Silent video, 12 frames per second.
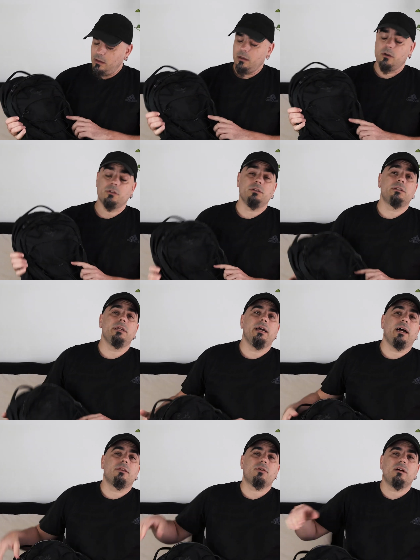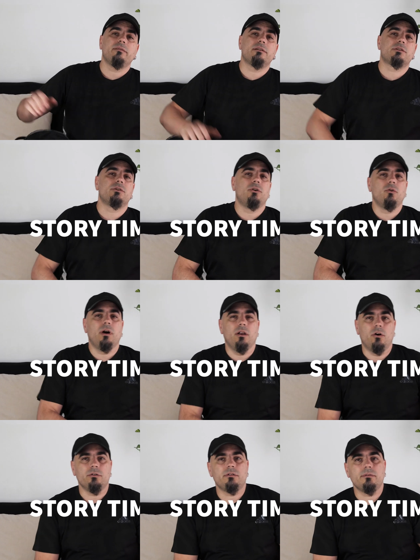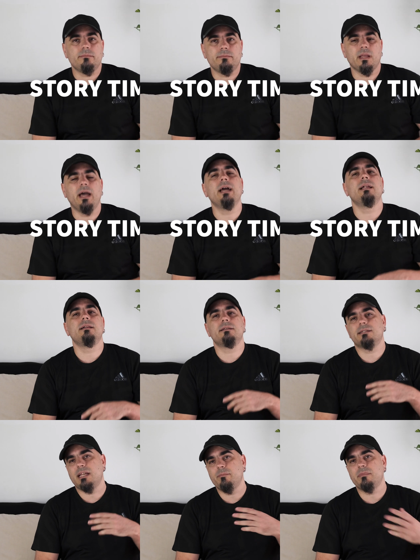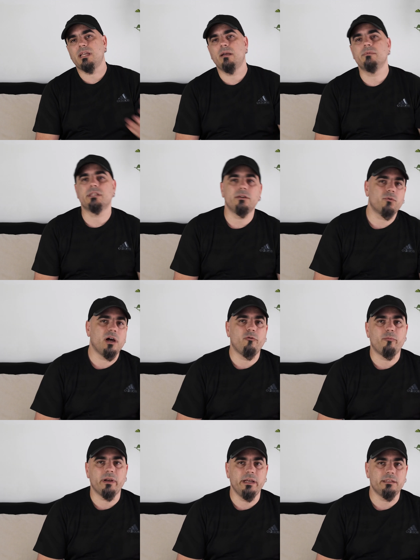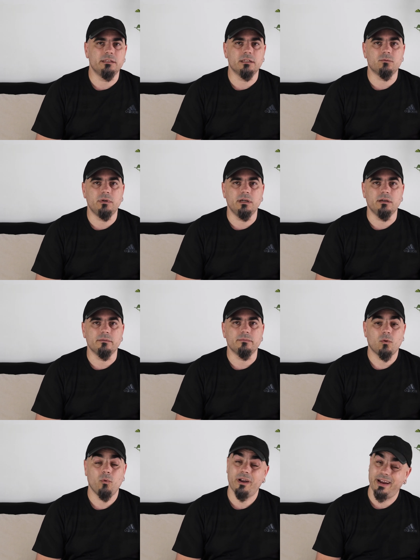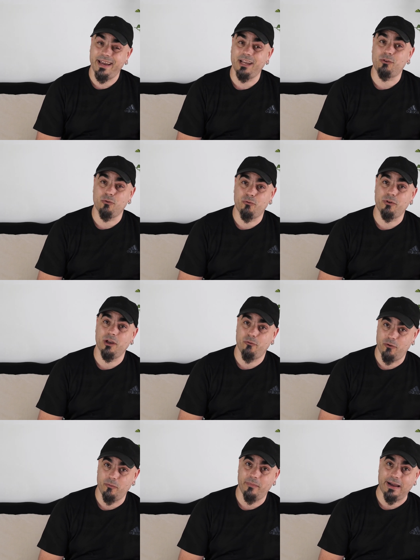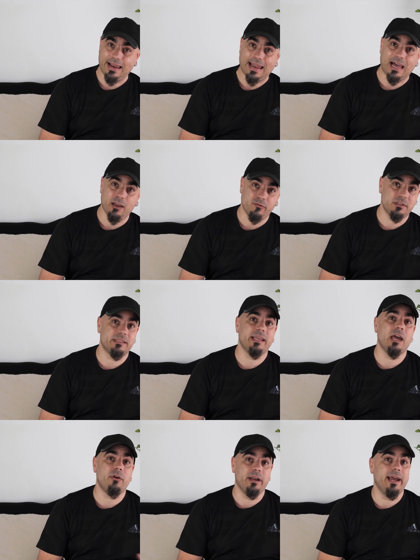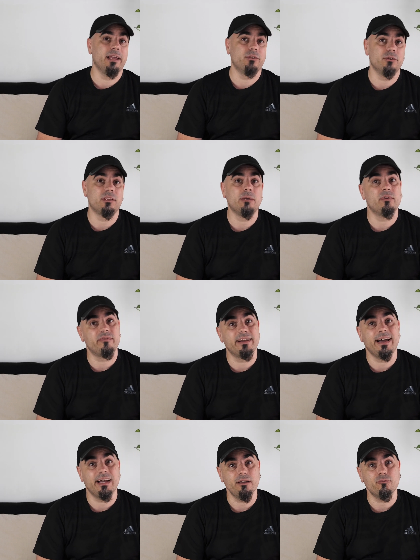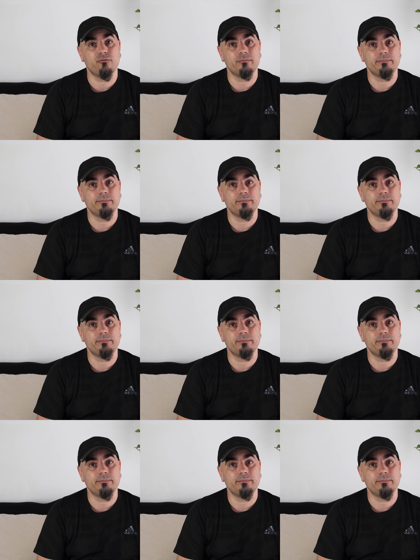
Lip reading: Because you see, I travel solo a lot, and sometimes in rough places as well, where I had to fear for my life staring at the tip of a knife.